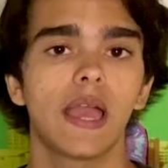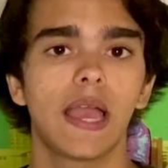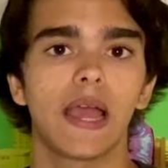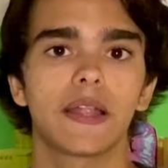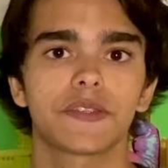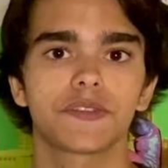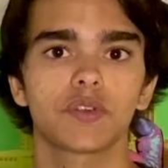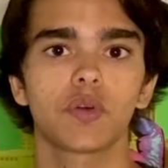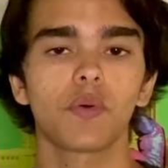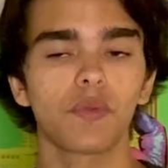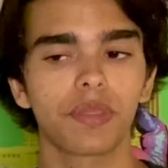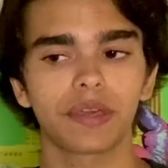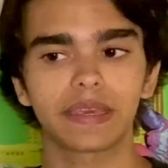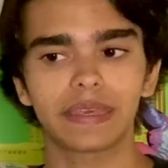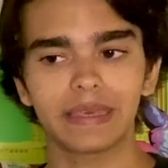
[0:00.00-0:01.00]
And so
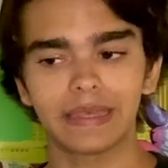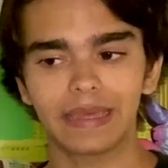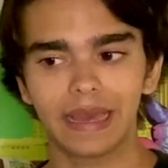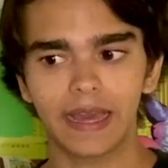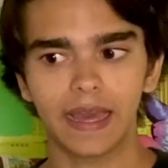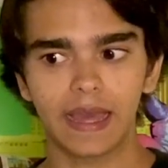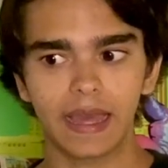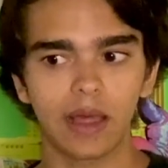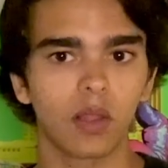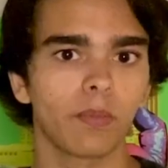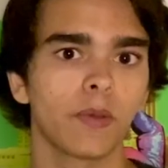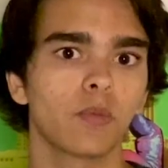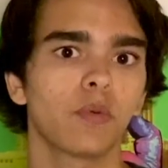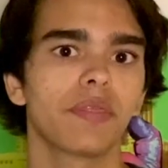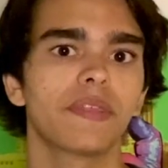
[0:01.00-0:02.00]
the key
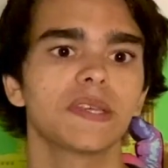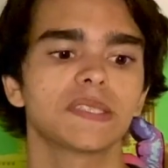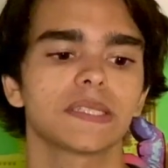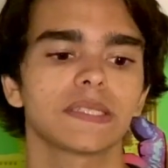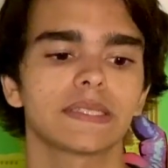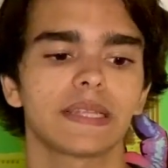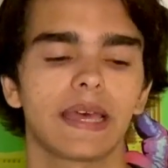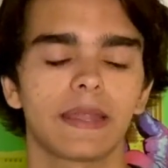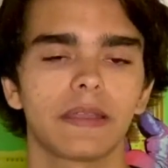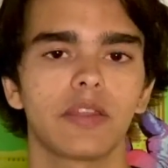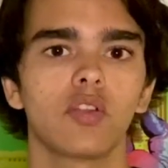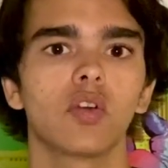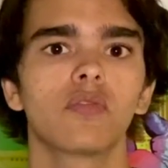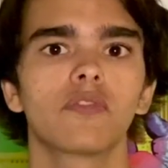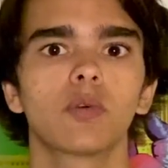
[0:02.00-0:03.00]
element with this is that
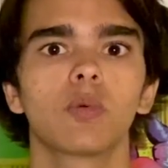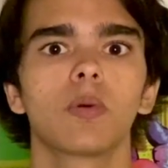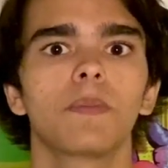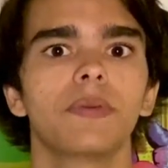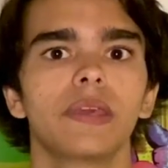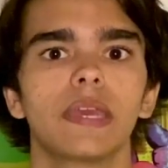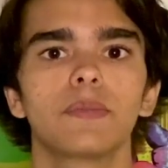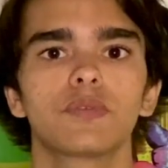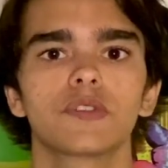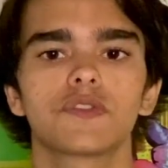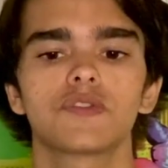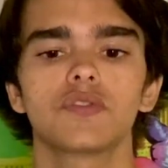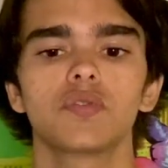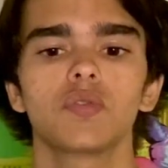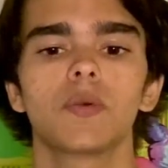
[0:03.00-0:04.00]
Inovio will be able
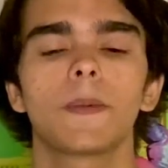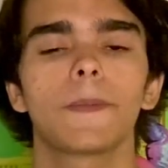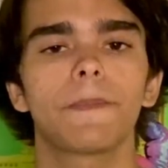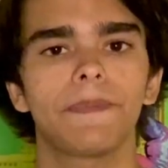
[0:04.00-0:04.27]
to